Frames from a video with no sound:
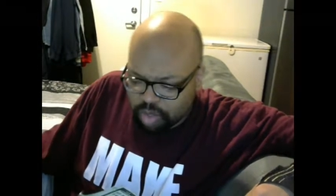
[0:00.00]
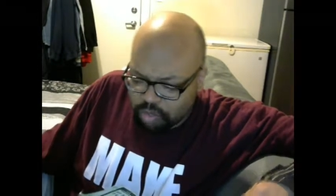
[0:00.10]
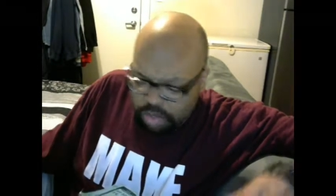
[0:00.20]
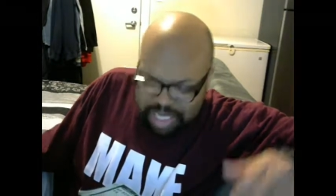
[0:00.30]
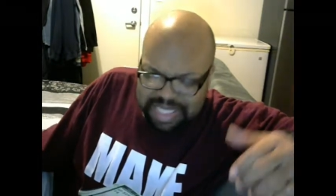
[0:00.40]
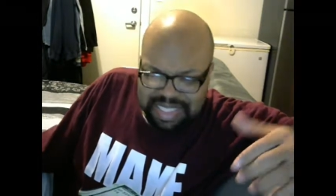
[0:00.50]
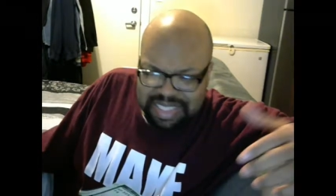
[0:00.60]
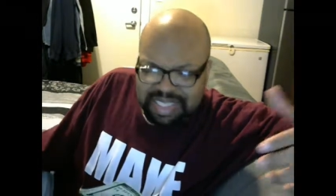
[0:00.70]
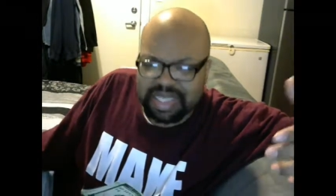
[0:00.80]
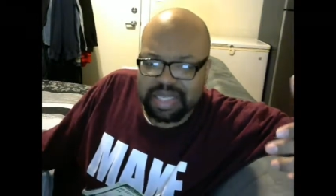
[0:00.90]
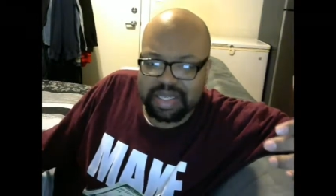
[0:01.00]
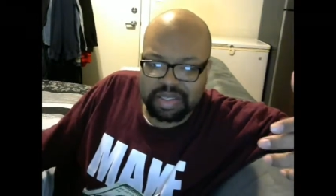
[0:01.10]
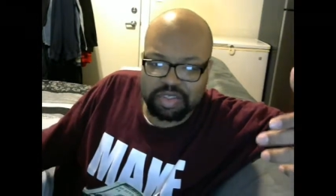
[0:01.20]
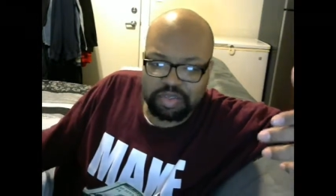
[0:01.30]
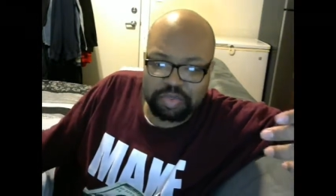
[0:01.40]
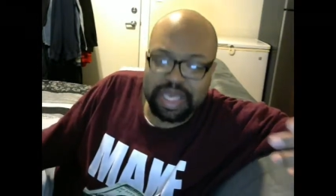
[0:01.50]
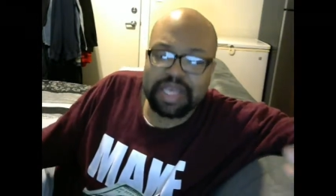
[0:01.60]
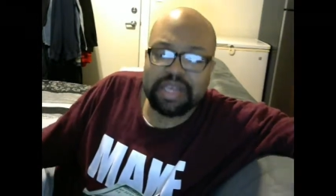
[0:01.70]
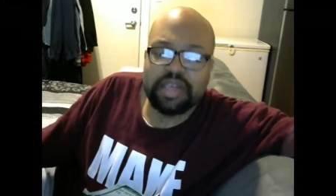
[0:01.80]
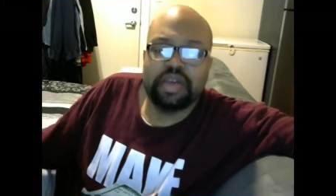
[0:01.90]
Because to
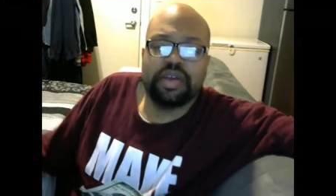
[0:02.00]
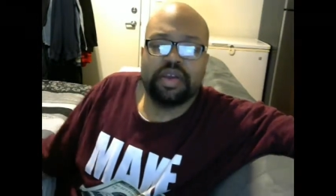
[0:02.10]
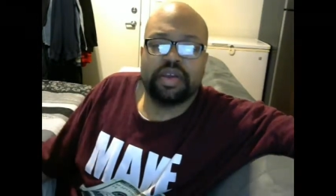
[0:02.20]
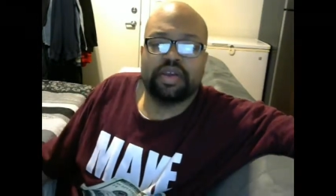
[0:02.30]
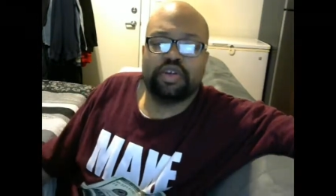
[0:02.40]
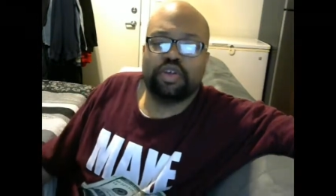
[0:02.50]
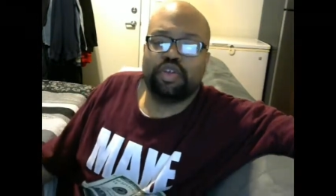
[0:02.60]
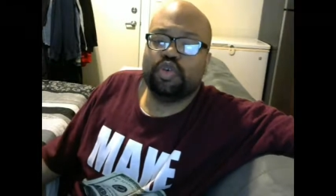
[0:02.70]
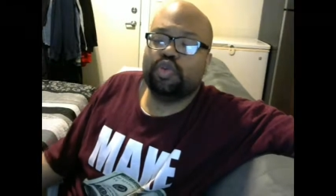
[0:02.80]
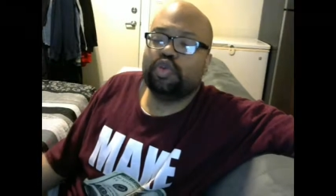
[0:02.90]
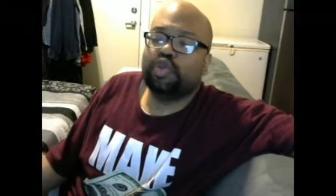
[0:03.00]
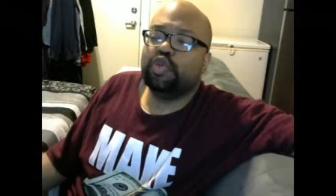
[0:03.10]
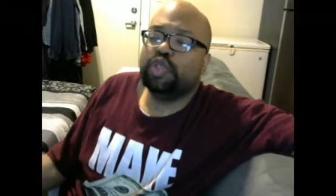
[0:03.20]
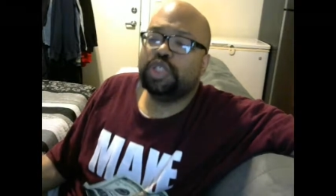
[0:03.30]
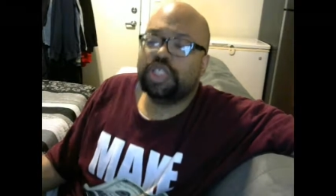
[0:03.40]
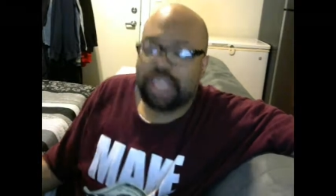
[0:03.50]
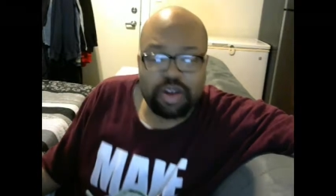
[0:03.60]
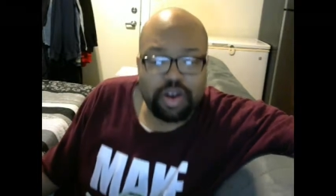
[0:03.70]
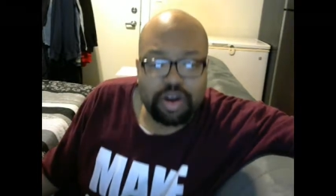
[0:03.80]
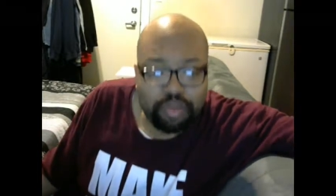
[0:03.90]
me, to to shit
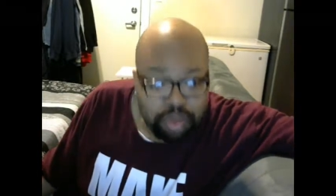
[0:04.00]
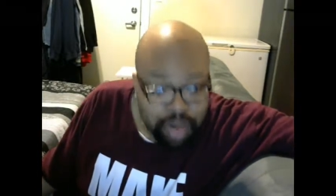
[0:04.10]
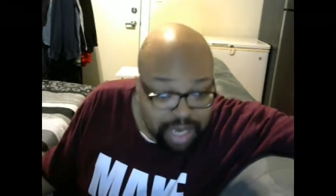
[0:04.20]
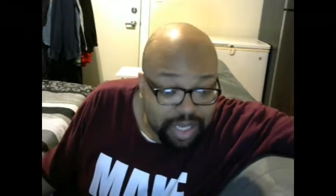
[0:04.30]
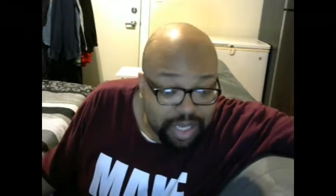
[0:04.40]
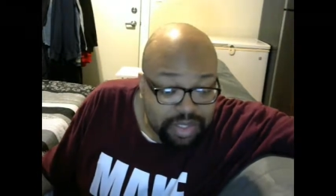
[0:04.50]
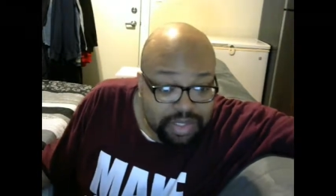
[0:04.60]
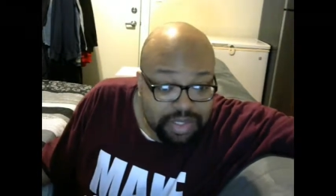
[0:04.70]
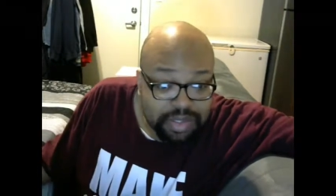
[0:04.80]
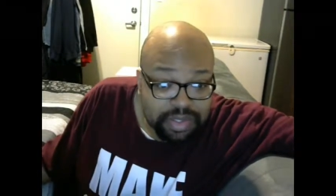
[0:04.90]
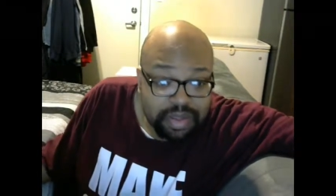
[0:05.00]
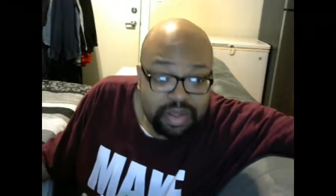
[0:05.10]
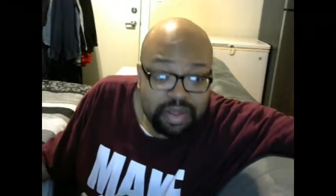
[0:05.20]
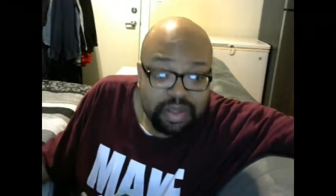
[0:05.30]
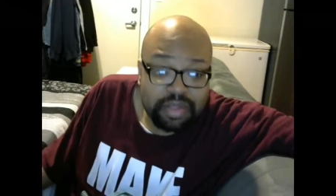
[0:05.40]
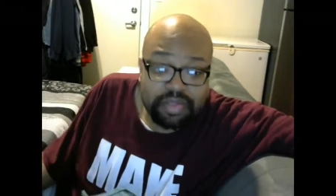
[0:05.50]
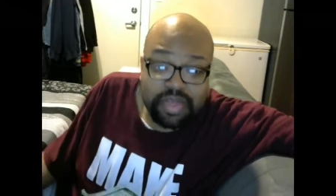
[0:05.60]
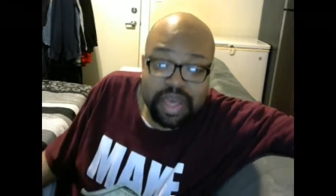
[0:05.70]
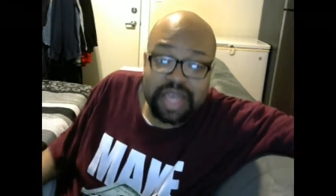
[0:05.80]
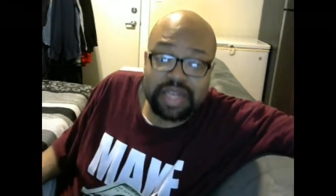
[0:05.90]
on a product
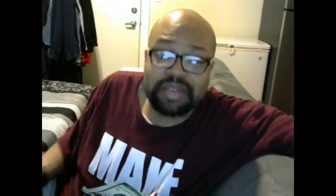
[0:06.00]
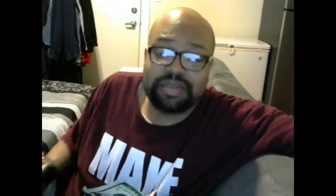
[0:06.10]
that